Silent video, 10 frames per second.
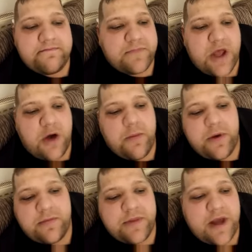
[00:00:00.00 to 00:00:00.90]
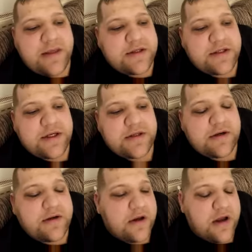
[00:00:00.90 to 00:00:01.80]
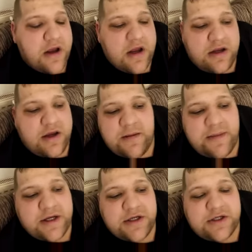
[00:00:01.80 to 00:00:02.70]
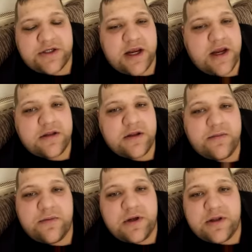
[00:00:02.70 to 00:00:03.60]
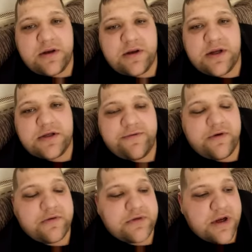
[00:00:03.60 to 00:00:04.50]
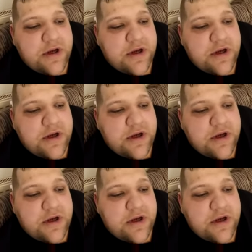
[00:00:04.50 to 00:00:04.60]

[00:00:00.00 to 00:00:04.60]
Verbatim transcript: they'll be up there this season. And yeah, managers say it in the in the interviews.